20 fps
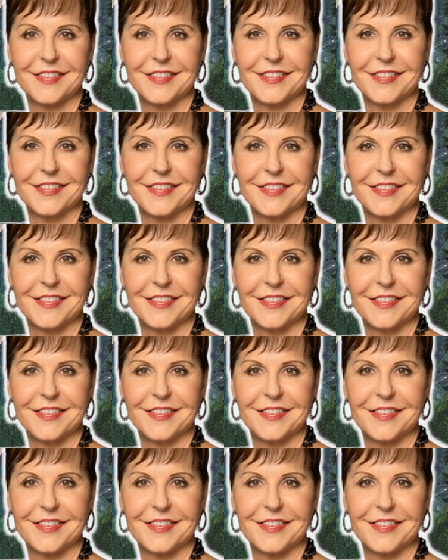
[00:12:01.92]

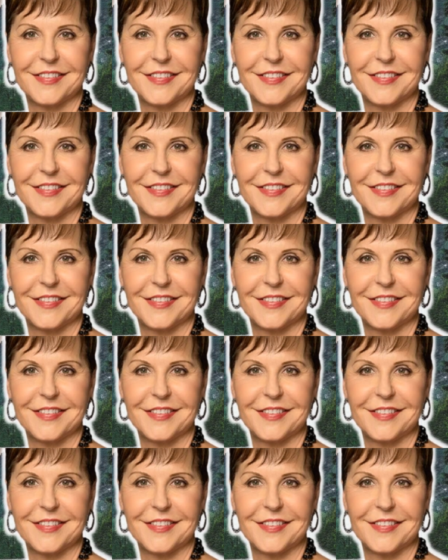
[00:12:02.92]

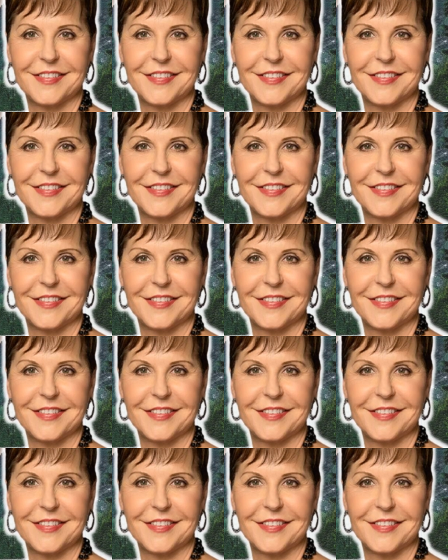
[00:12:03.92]

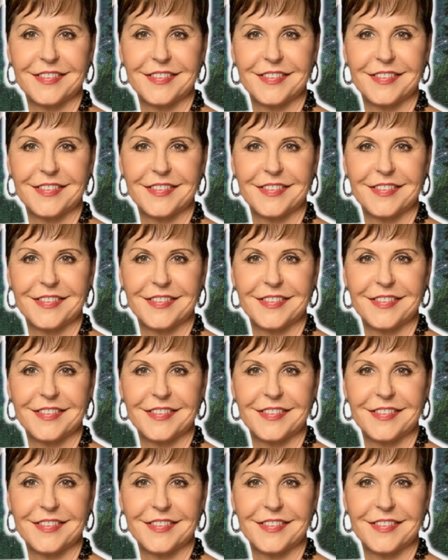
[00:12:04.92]

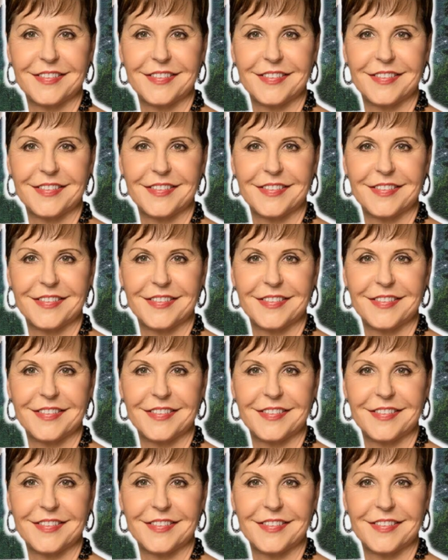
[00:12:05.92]

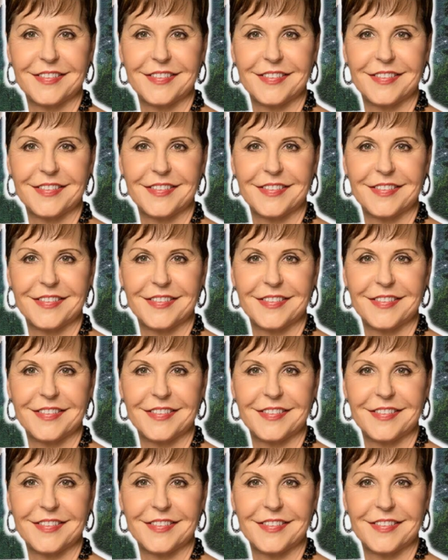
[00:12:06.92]

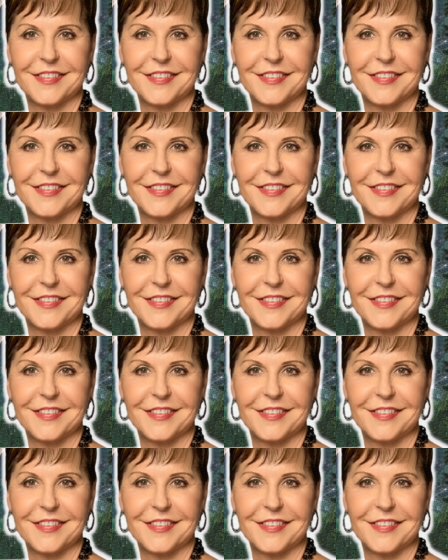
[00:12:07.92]
This is a still picture; no speech is visible.